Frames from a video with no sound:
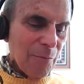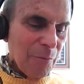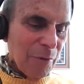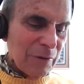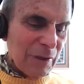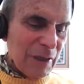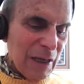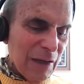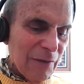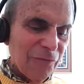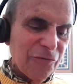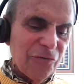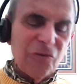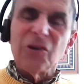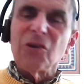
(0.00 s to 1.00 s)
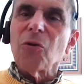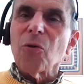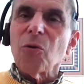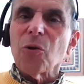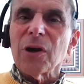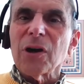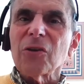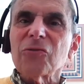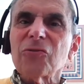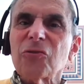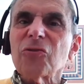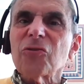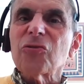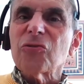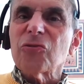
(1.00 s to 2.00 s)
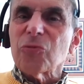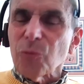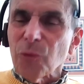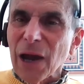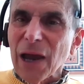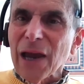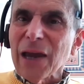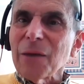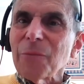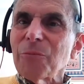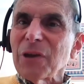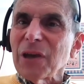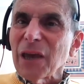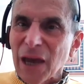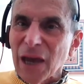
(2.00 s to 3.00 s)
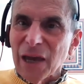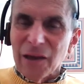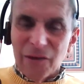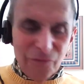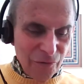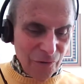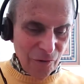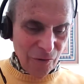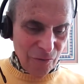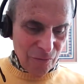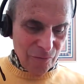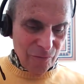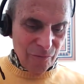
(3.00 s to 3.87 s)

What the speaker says: beliefs in order to sway behavior.